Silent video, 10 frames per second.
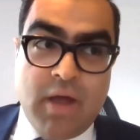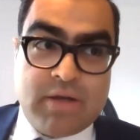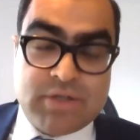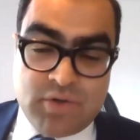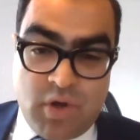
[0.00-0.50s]

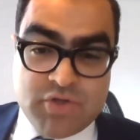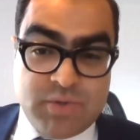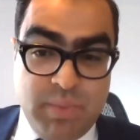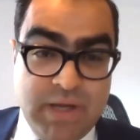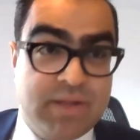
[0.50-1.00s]
technology
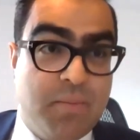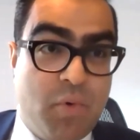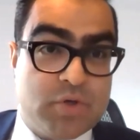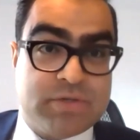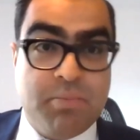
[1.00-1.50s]
being the
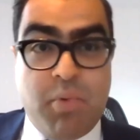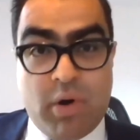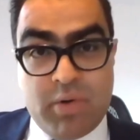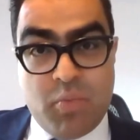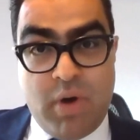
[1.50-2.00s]
most
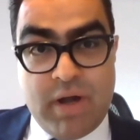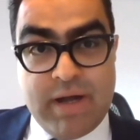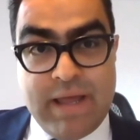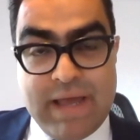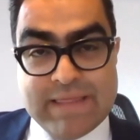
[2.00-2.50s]
important
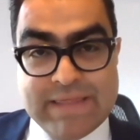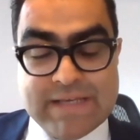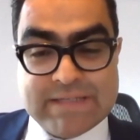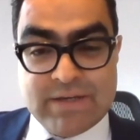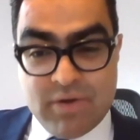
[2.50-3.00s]
one, and
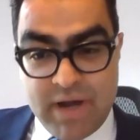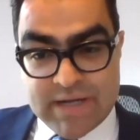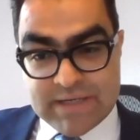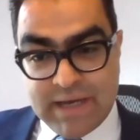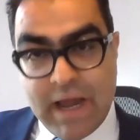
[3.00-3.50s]
this
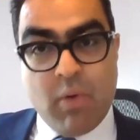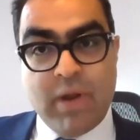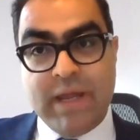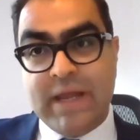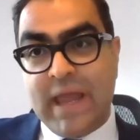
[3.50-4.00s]
great
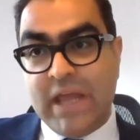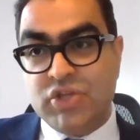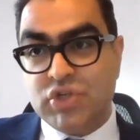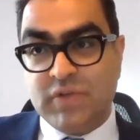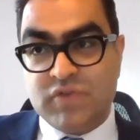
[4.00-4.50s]
growling
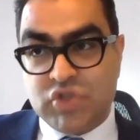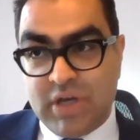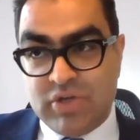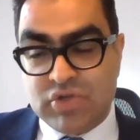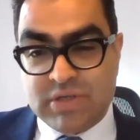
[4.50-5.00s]
engine of
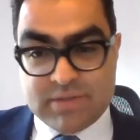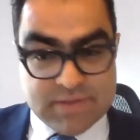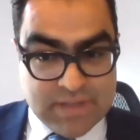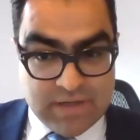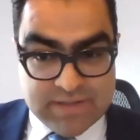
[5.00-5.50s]
change has
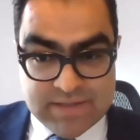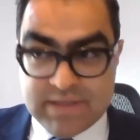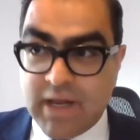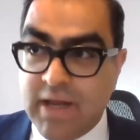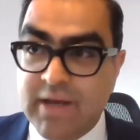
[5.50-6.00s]

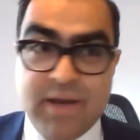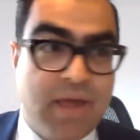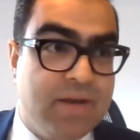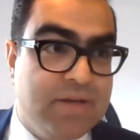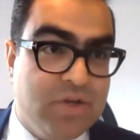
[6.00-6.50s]
resulted in
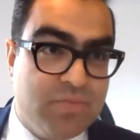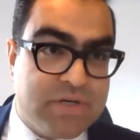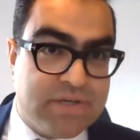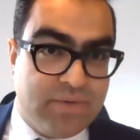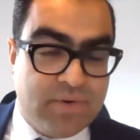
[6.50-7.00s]
new
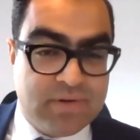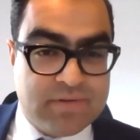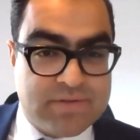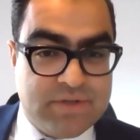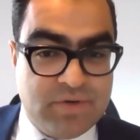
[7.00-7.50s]

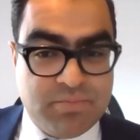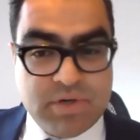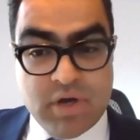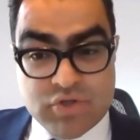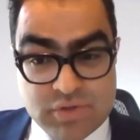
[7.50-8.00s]
materials, new
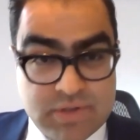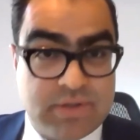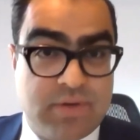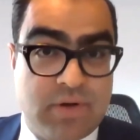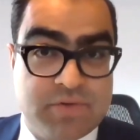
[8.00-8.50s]
production
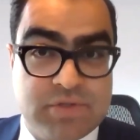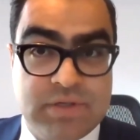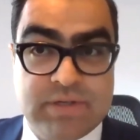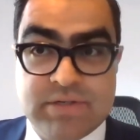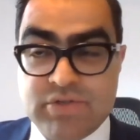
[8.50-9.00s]

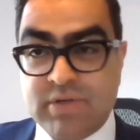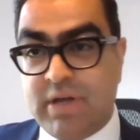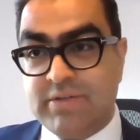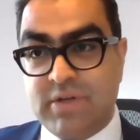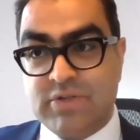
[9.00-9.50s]
technology,
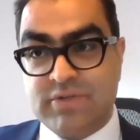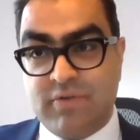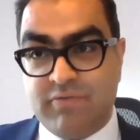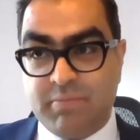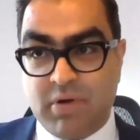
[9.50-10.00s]
digitalization
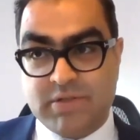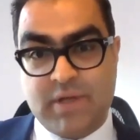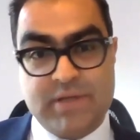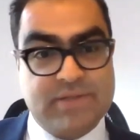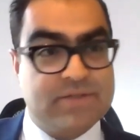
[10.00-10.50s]
of
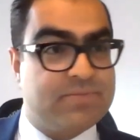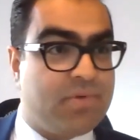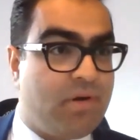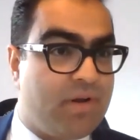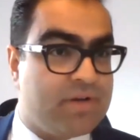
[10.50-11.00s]
processes,
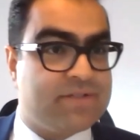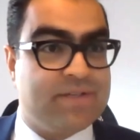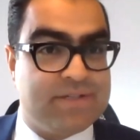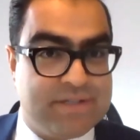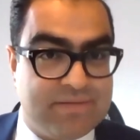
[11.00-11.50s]
products,
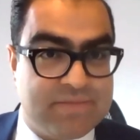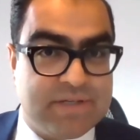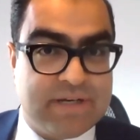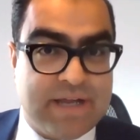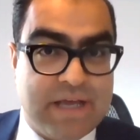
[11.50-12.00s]
systems,
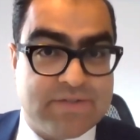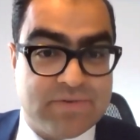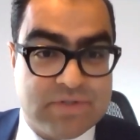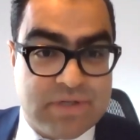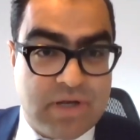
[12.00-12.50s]
and as a
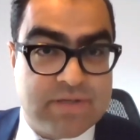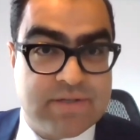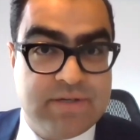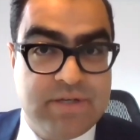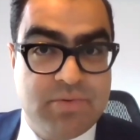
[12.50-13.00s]
result,
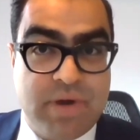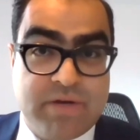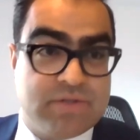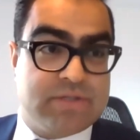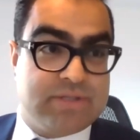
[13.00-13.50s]
a new
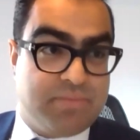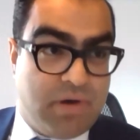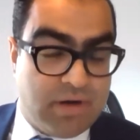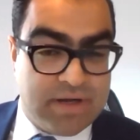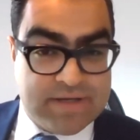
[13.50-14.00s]
entrance in the
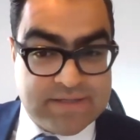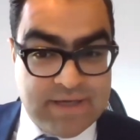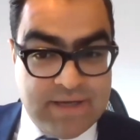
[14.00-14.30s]
market.